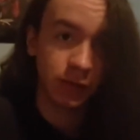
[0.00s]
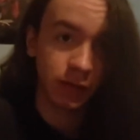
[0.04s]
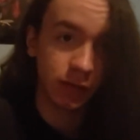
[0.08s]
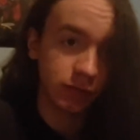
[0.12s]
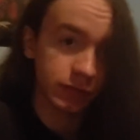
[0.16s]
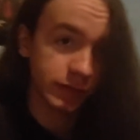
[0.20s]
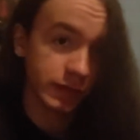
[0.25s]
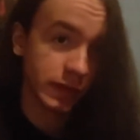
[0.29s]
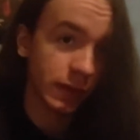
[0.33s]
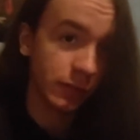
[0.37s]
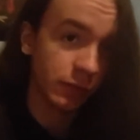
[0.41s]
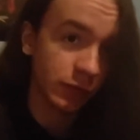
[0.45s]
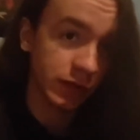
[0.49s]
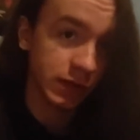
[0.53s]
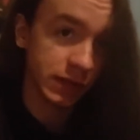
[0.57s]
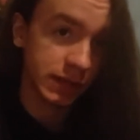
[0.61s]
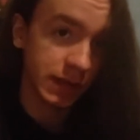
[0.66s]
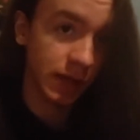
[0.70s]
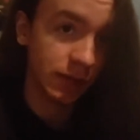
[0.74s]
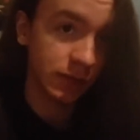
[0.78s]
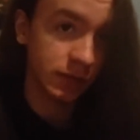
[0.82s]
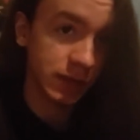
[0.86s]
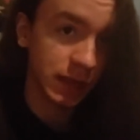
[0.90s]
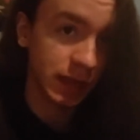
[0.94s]
someone is
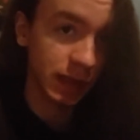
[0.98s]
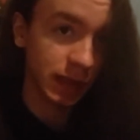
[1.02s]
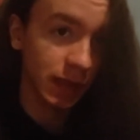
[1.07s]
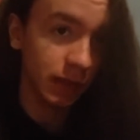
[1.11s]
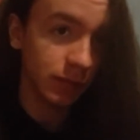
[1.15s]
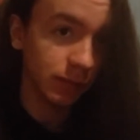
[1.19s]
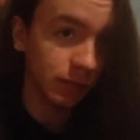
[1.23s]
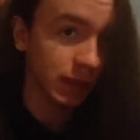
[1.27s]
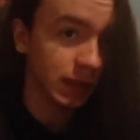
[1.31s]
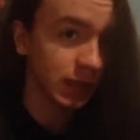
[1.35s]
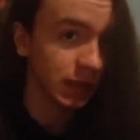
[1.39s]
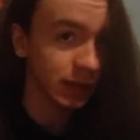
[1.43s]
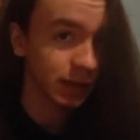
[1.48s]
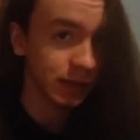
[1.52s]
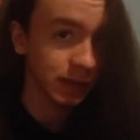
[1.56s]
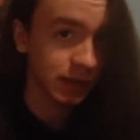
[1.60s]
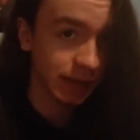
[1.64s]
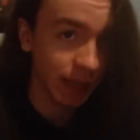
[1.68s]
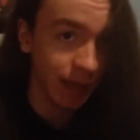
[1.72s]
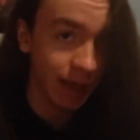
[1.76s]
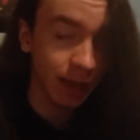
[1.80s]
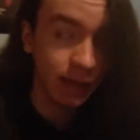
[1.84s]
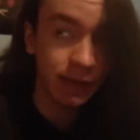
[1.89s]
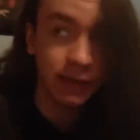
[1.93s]
out to get me, an
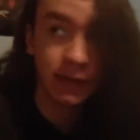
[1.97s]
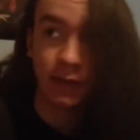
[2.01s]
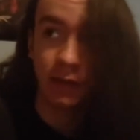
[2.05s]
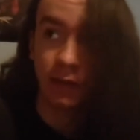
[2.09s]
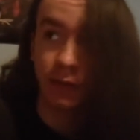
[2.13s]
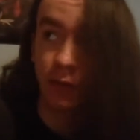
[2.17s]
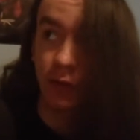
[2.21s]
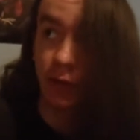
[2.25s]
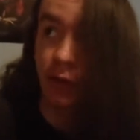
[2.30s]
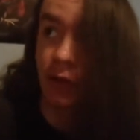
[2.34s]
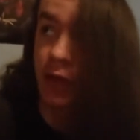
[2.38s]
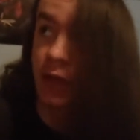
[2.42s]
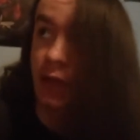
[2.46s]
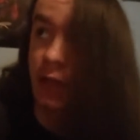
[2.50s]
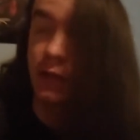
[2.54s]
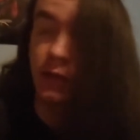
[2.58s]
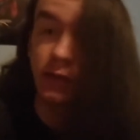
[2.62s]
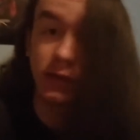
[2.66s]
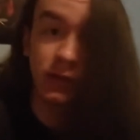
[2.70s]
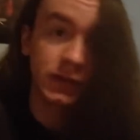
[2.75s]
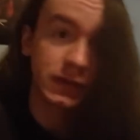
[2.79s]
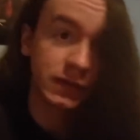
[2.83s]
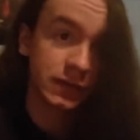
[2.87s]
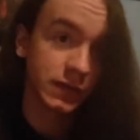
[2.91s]
assassin, or
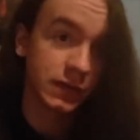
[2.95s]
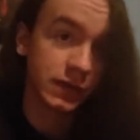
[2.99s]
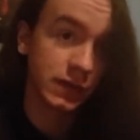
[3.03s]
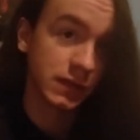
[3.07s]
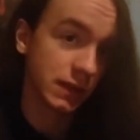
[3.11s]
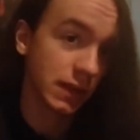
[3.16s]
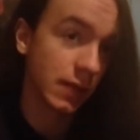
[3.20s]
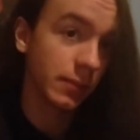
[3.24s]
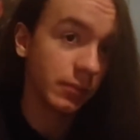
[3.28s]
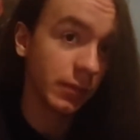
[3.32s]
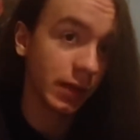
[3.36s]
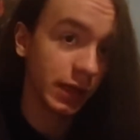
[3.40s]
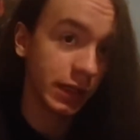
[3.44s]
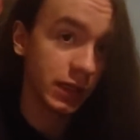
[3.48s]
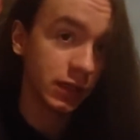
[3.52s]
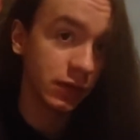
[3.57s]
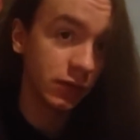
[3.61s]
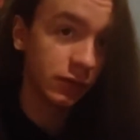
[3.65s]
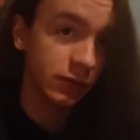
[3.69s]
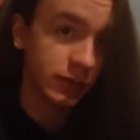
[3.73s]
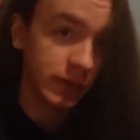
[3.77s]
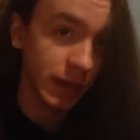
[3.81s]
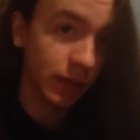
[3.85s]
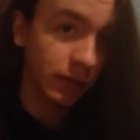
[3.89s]
just somebody
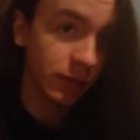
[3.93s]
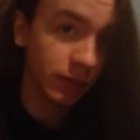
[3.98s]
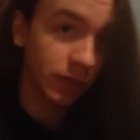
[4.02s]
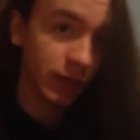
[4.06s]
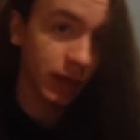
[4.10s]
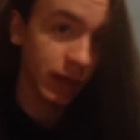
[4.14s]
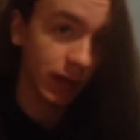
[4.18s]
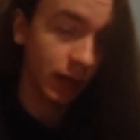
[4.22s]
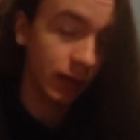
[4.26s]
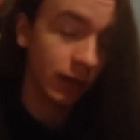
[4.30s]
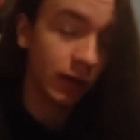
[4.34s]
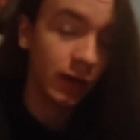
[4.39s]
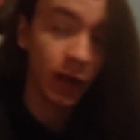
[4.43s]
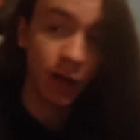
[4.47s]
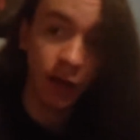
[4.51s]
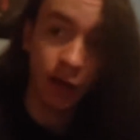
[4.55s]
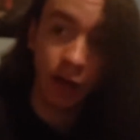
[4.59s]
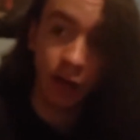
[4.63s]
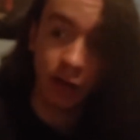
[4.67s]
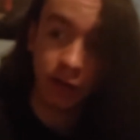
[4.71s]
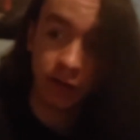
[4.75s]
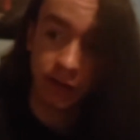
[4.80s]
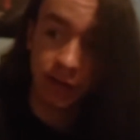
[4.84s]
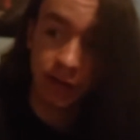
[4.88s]
who's out there.
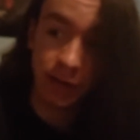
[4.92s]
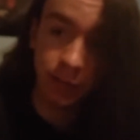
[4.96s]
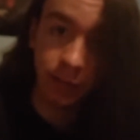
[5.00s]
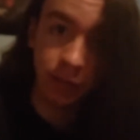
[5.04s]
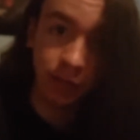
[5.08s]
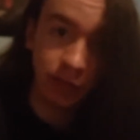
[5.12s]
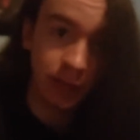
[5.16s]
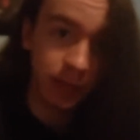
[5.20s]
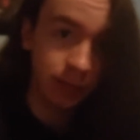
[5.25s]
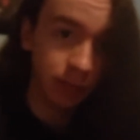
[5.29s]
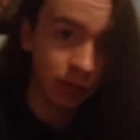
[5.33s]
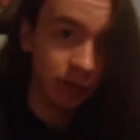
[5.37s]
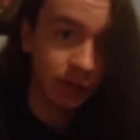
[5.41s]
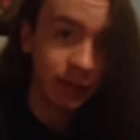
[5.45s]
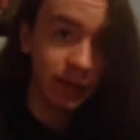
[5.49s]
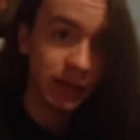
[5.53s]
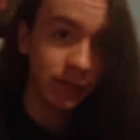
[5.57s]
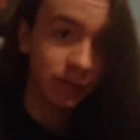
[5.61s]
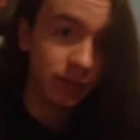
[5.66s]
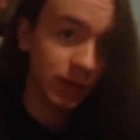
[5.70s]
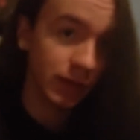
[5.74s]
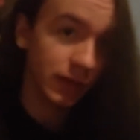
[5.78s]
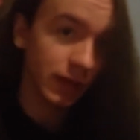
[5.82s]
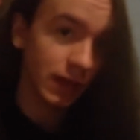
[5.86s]
I'll simply
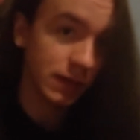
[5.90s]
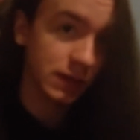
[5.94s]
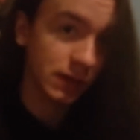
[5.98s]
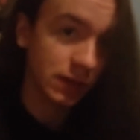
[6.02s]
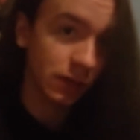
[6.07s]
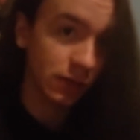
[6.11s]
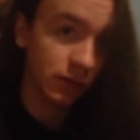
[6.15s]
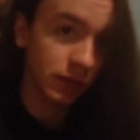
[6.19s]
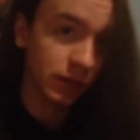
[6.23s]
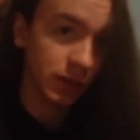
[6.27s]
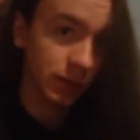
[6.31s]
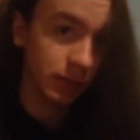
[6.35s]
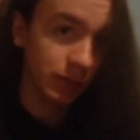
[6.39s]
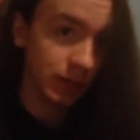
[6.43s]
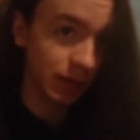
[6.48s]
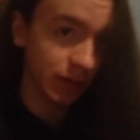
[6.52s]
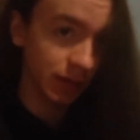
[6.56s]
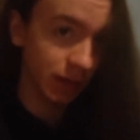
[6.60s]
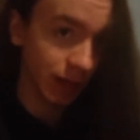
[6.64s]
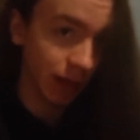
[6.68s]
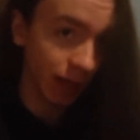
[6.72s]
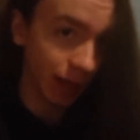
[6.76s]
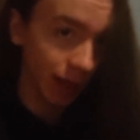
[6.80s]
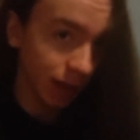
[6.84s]
believe that that's going to be
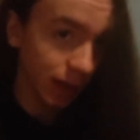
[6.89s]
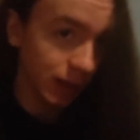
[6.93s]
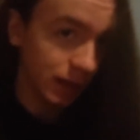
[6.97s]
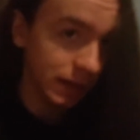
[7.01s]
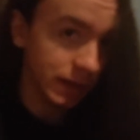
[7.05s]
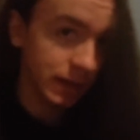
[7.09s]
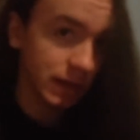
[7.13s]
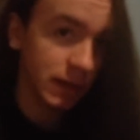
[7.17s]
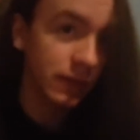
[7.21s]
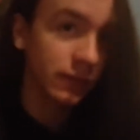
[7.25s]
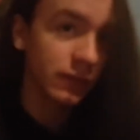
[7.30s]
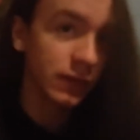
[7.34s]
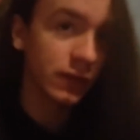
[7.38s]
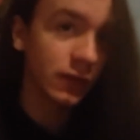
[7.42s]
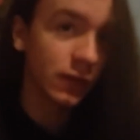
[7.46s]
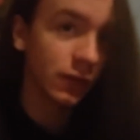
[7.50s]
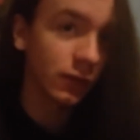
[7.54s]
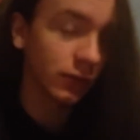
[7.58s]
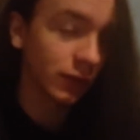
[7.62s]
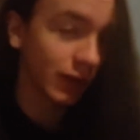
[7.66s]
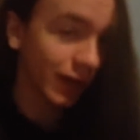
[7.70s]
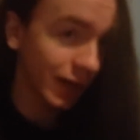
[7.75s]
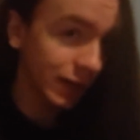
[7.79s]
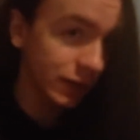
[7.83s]
the case, even though
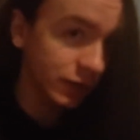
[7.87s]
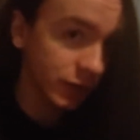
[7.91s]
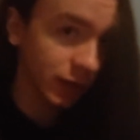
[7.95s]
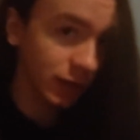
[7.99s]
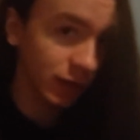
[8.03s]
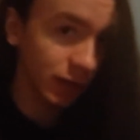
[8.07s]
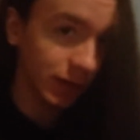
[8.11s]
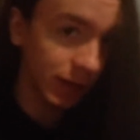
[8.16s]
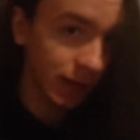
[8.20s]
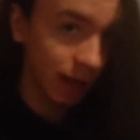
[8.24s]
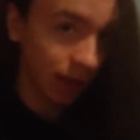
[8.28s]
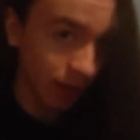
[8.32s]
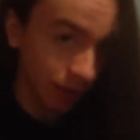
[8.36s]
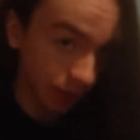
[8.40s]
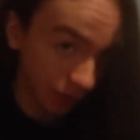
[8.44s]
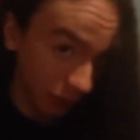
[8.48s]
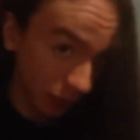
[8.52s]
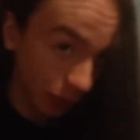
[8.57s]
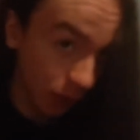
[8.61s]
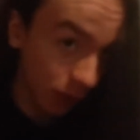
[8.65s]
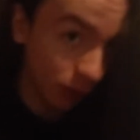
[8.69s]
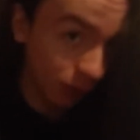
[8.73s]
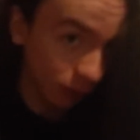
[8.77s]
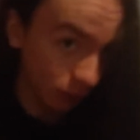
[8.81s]
logically I
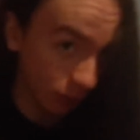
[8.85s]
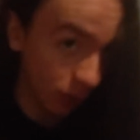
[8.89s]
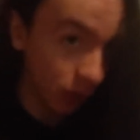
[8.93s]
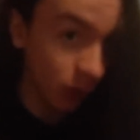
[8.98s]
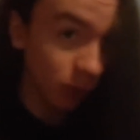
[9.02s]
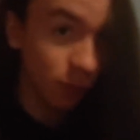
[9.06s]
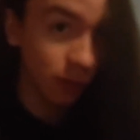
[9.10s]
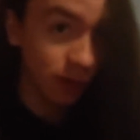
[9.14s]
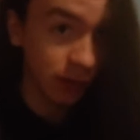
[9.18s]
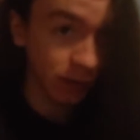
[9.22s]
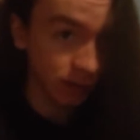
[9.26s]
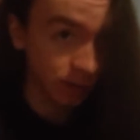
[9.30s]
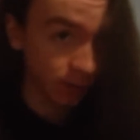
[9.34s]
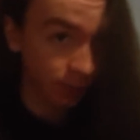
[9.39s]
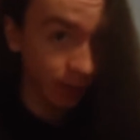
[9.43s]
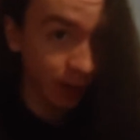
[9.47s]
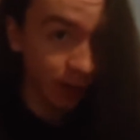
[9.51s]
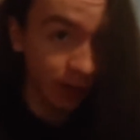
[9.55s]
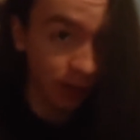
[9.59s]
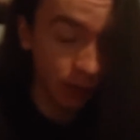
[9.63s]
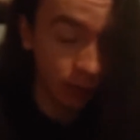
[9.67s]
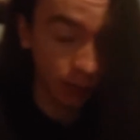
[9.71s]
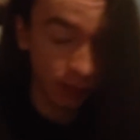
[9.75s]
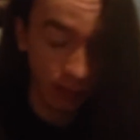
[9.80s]
know no one is
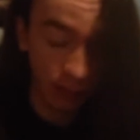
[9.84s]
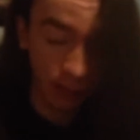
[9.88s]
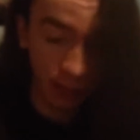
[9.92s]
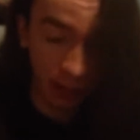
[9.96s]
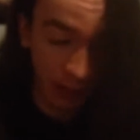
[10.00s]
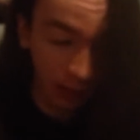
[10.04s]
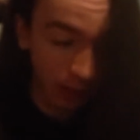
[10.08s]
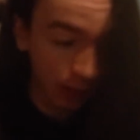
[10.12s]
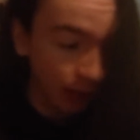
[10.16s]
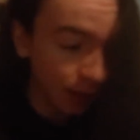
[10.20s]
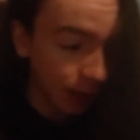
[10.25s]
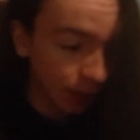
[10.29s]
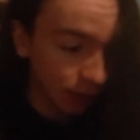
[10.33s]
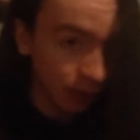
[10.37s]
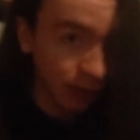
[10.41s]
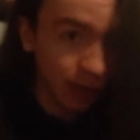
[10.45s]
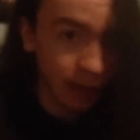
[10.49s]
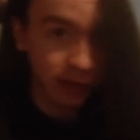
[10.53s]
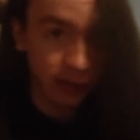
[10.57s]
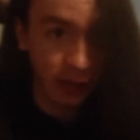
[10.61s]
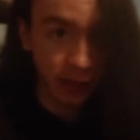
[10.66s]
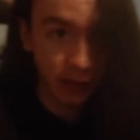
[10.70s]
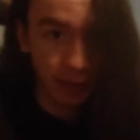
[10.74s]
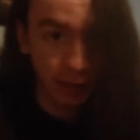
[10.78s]
following me.
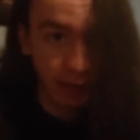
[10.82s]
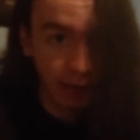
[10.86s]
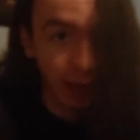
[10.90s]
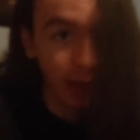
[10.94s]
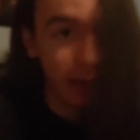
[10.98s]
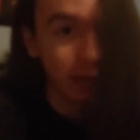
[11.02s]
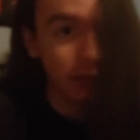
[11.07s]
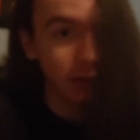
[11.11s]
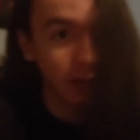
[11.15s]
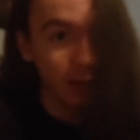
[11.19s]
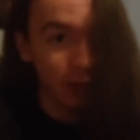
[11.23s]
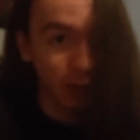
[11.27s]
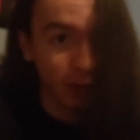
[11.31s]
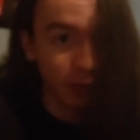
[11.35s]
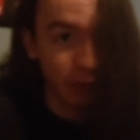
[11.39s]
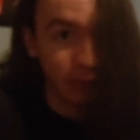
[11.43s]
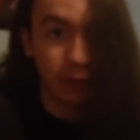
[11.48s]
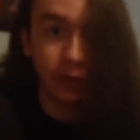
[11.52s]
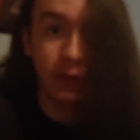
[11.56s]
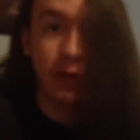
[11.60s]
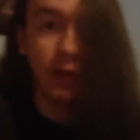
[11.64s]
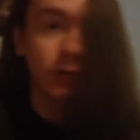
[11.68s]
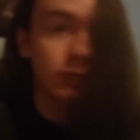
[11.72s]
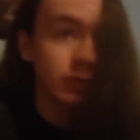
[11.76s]
Logically I know
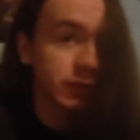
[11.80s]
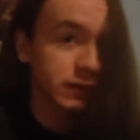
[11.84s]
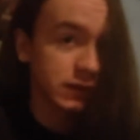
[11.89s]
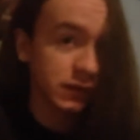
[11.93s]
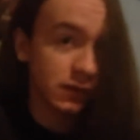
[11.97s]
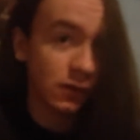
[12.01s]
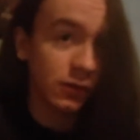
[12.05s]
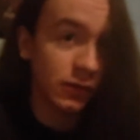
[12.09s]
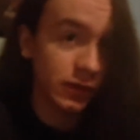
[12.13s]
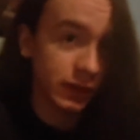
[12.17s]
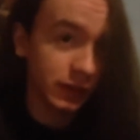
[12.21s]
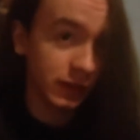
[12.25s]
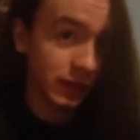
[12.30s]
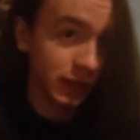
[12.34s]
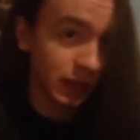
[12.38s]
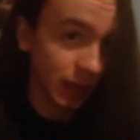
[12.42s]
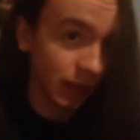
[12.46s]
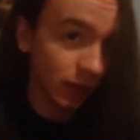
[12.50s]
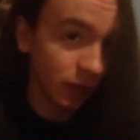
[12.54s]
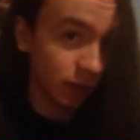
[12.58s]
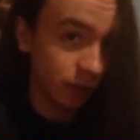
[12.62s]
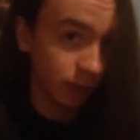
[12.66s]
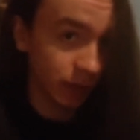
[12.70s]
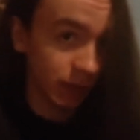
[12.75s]
no one's going to
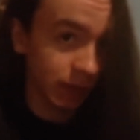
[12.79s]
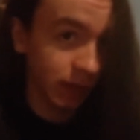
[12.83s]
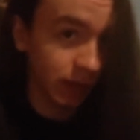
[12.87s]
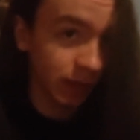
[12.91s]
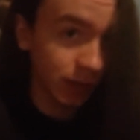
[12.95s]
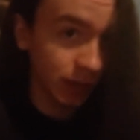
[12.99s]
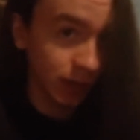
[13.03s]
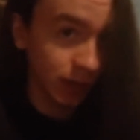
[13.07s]
kill me.